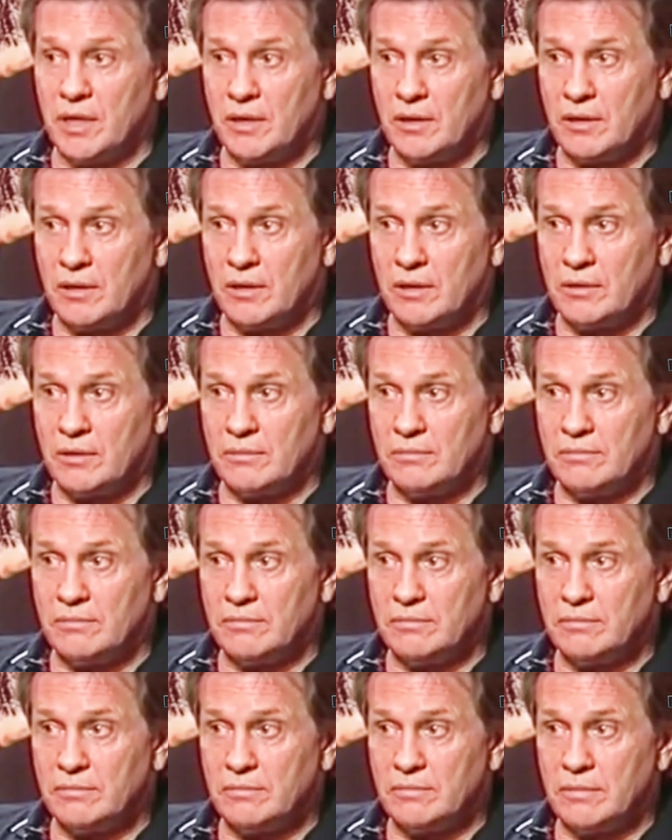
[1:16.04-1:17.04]
hard.
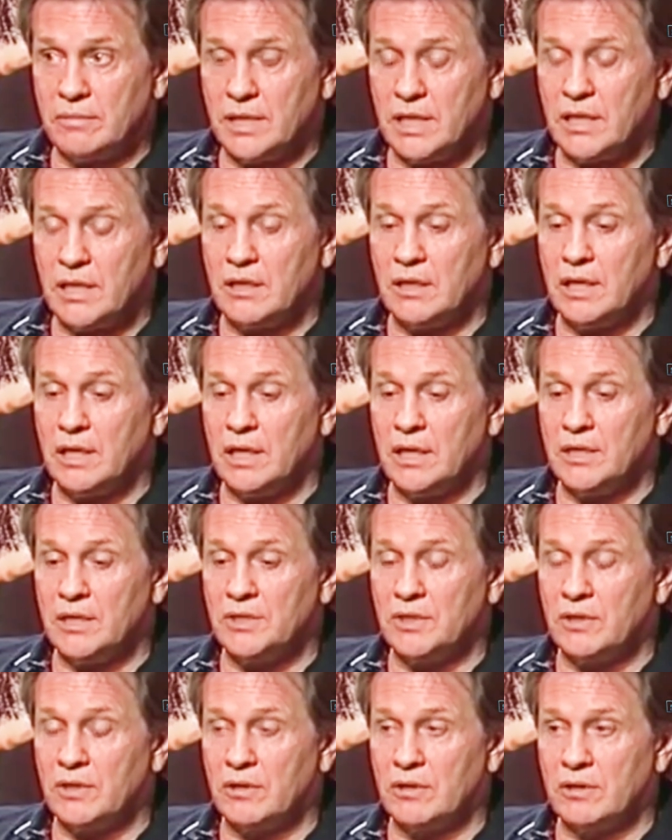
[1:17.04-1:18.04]
He could hit
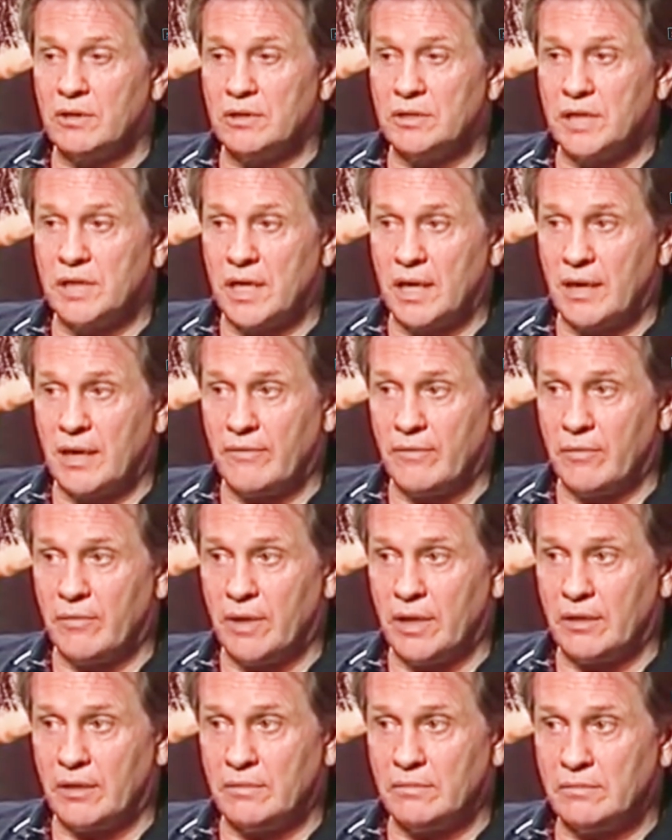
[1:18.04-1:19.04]
as hard as a
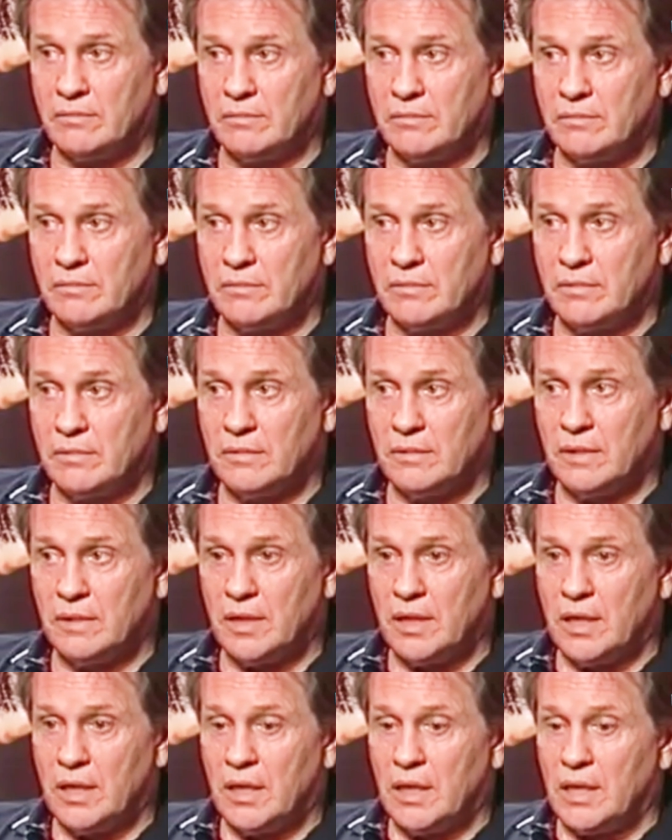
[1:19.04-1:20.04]
heavyweight.
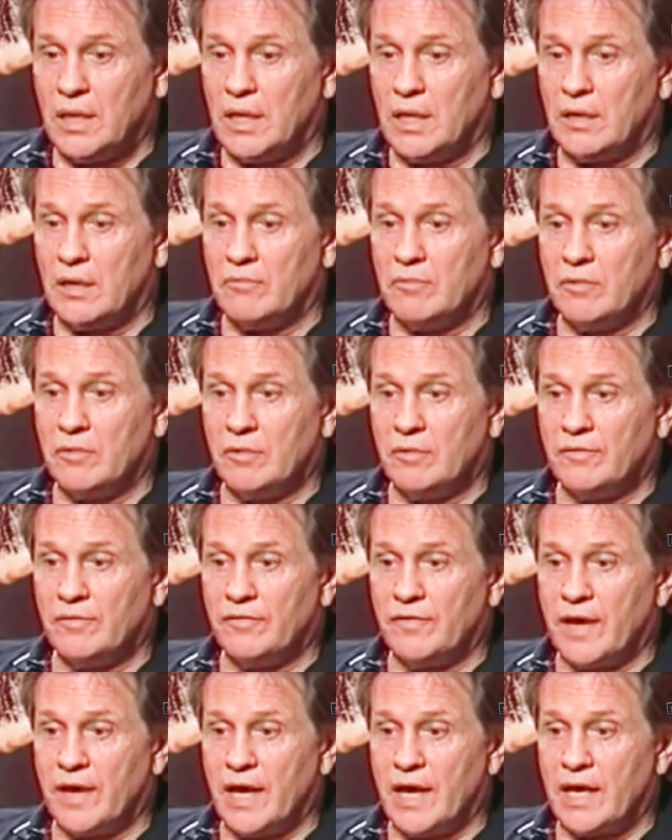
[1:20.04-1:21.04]
He had real
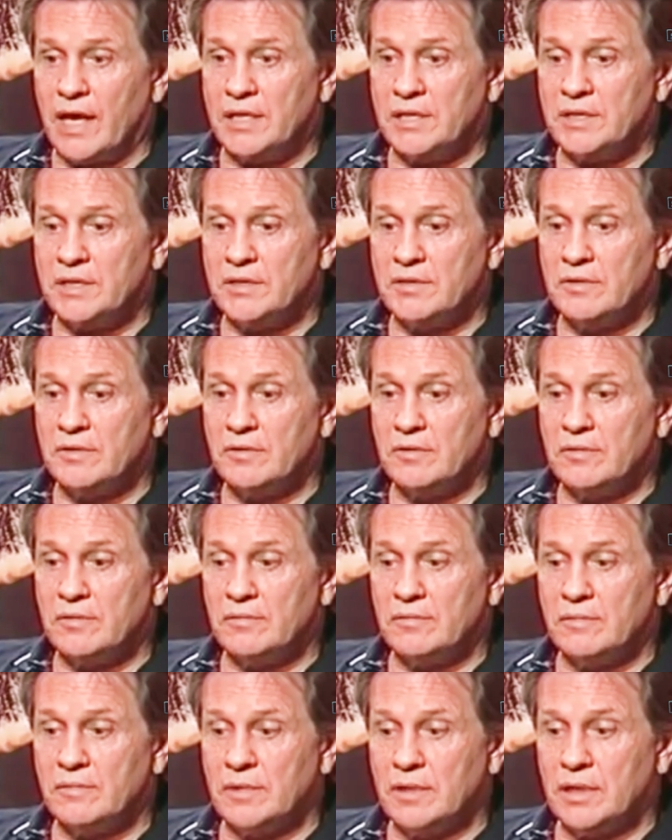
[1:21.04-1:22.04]
fast
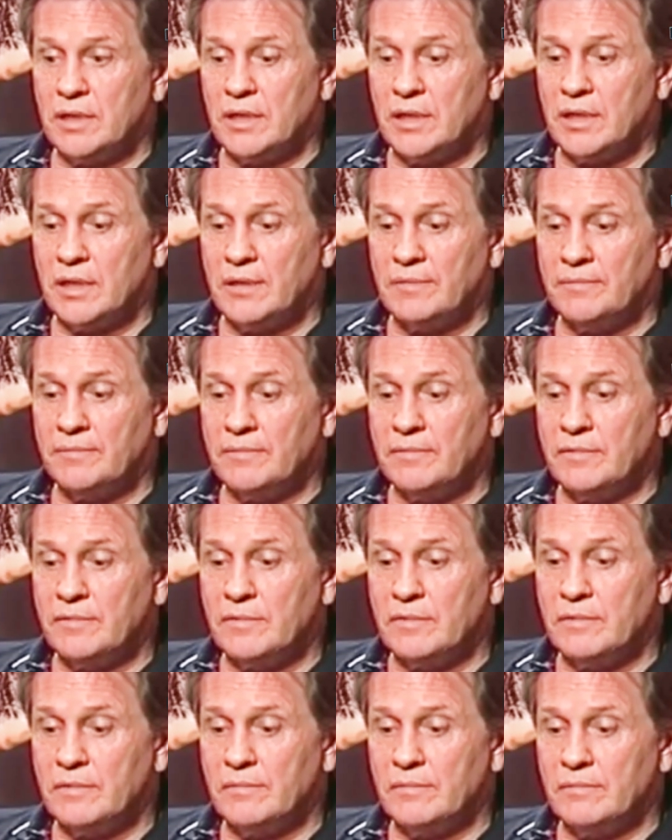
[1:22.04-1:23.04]
uh,
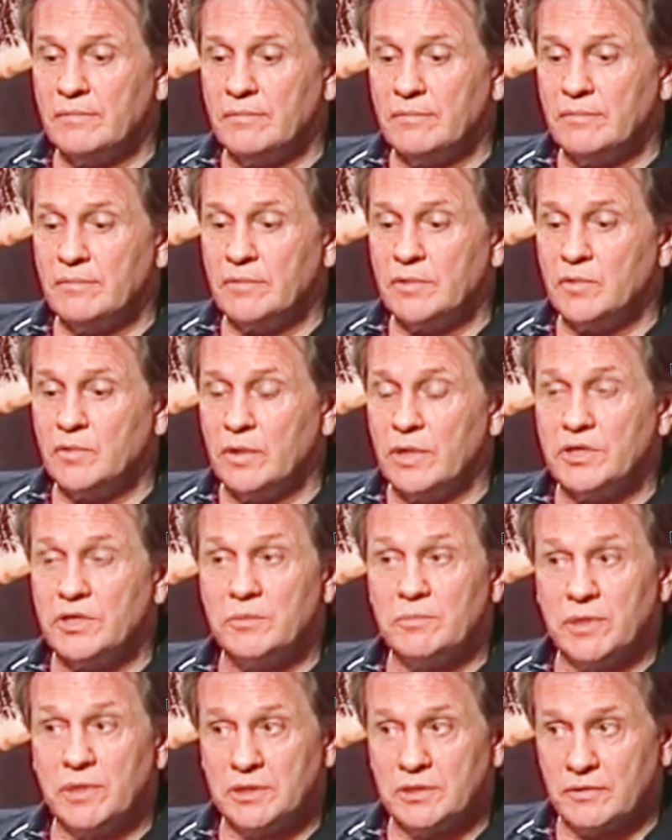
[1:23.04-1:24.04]

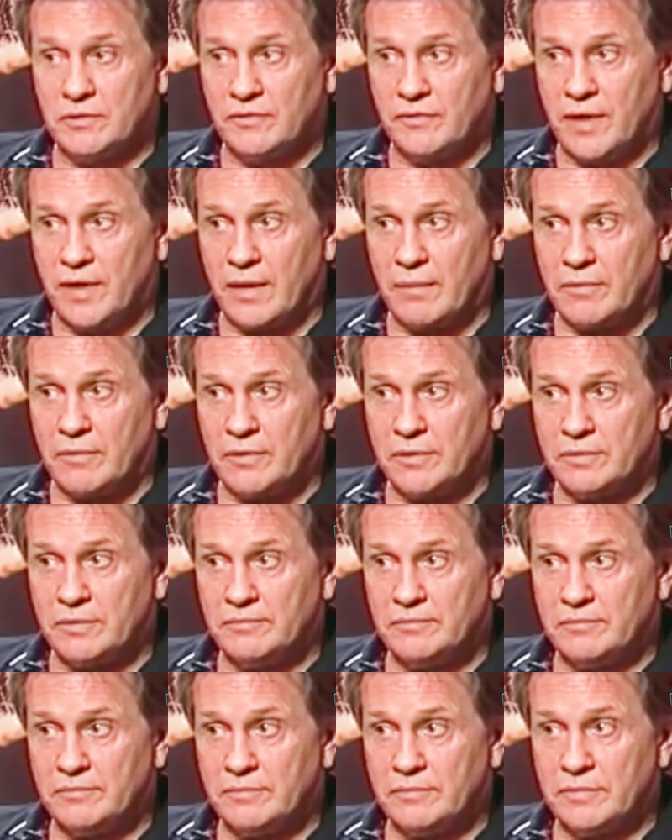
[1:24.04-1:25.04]
twitch muscle fibers,
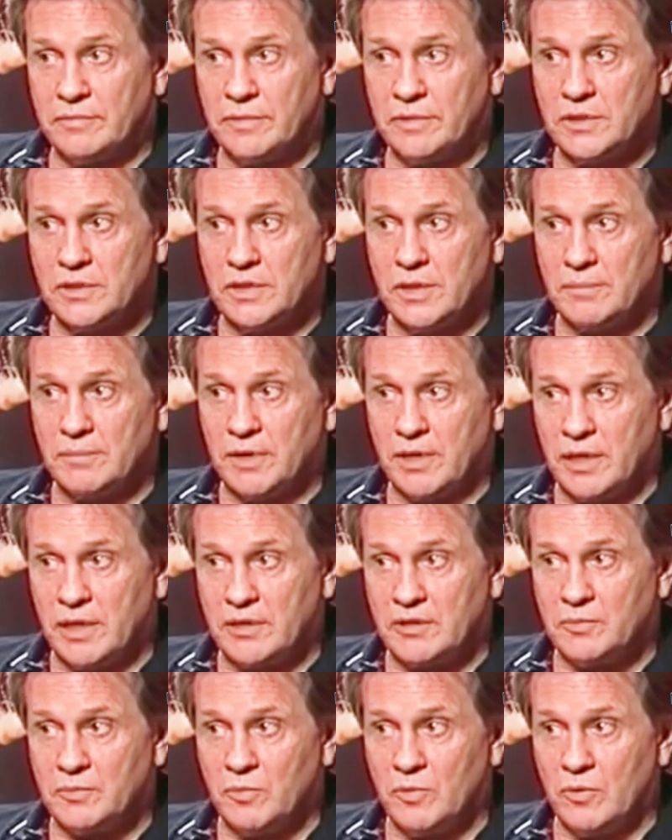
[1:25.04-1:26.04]
something
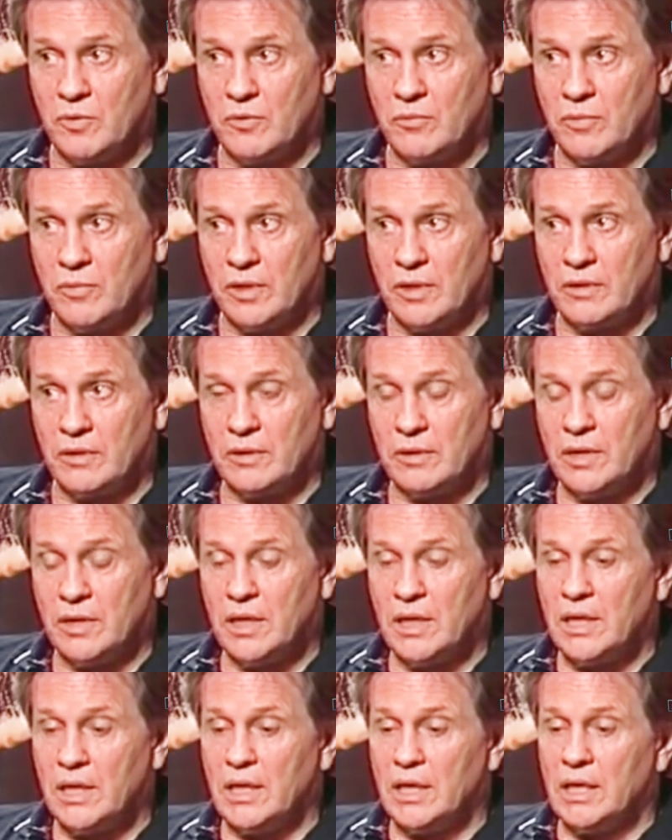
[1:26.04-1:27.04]
he's born with.
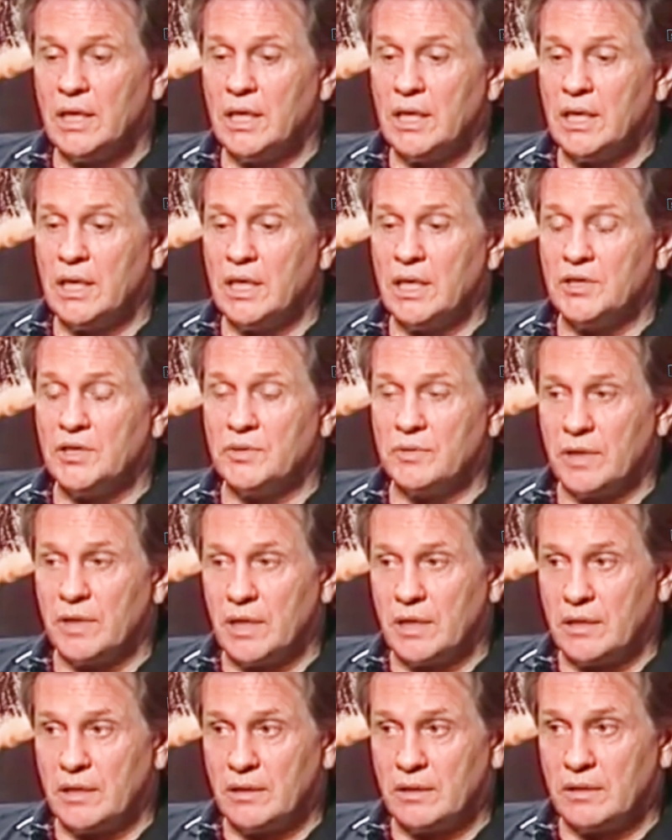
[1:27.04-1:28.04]
He
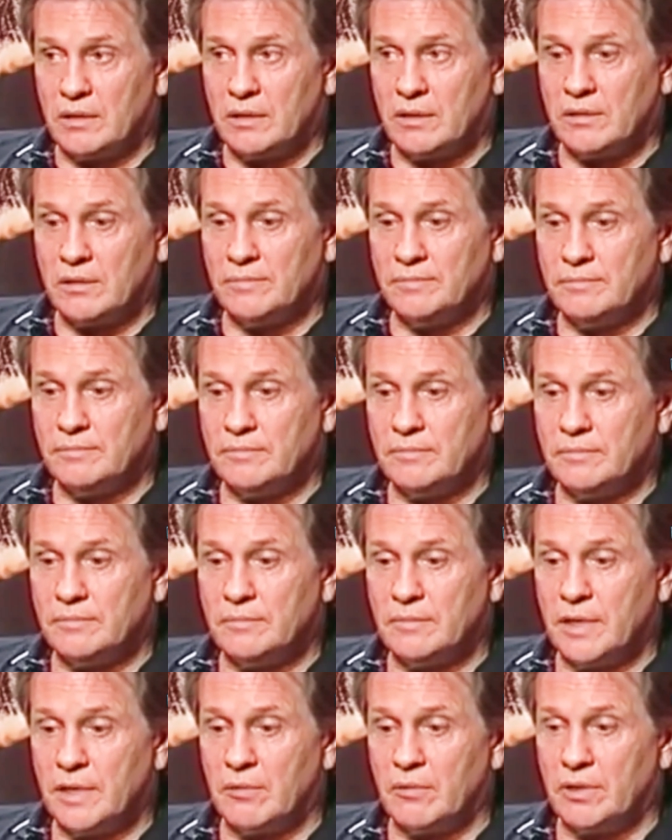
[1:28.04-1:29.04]
trained hard.
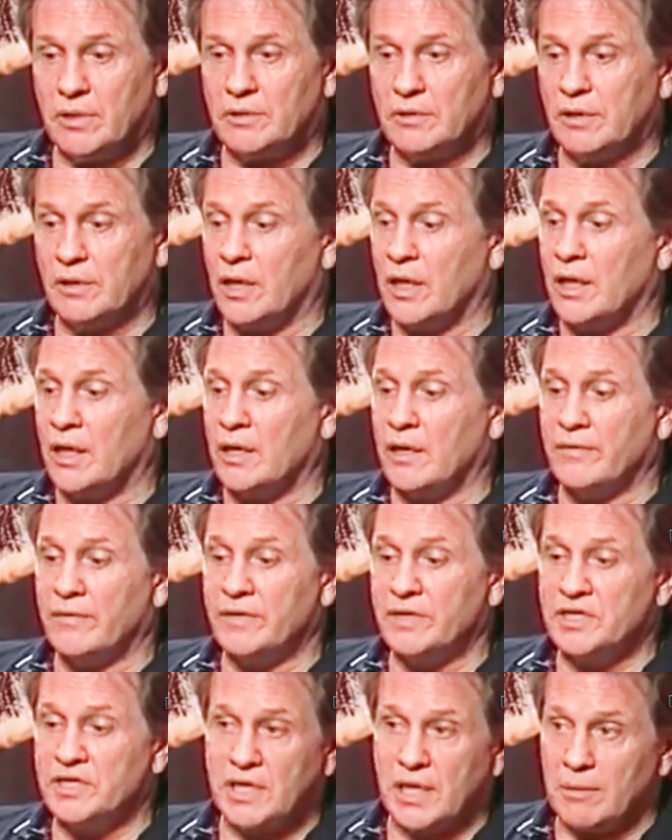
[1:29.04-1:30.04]
He worked on a lot of
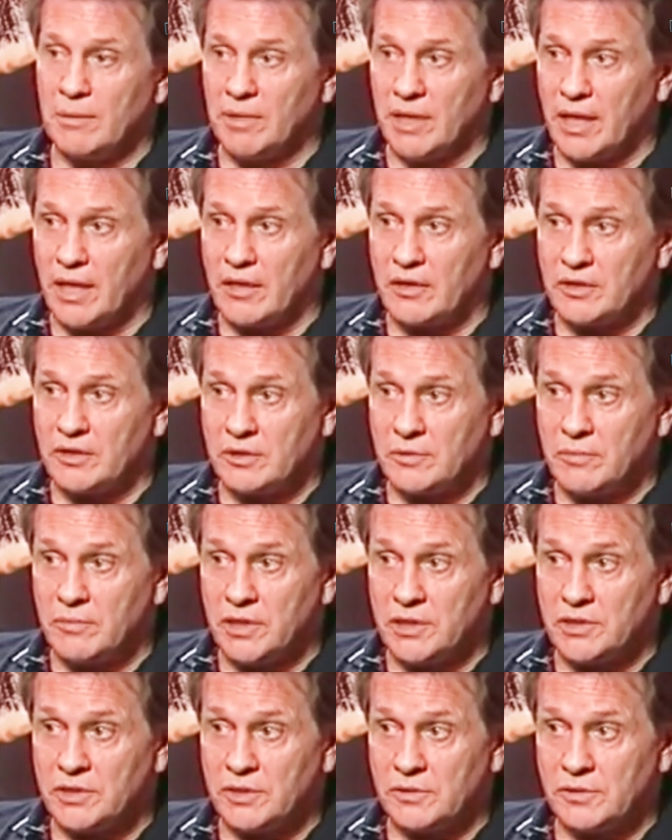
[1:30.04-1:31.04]
his stabilizers of the
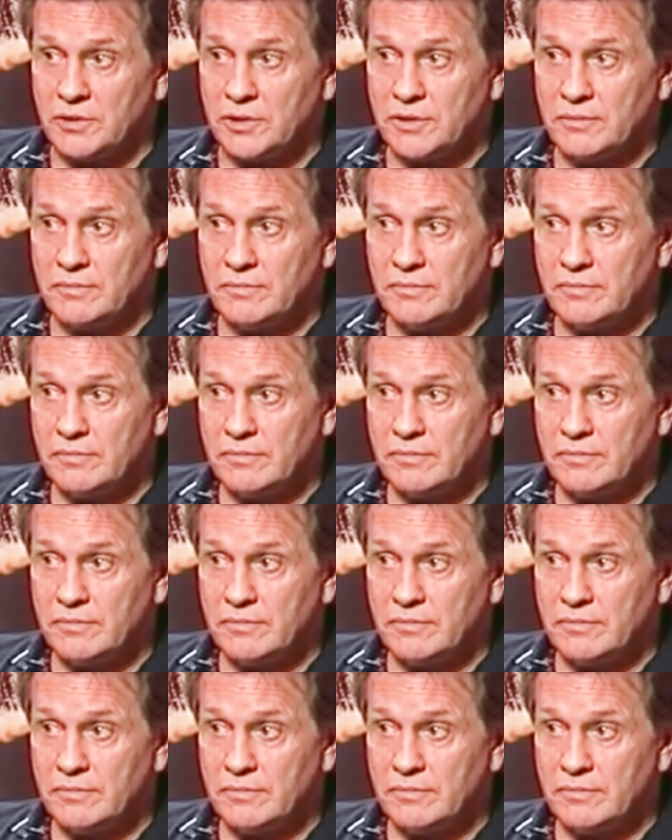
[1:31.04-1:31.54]
muscles,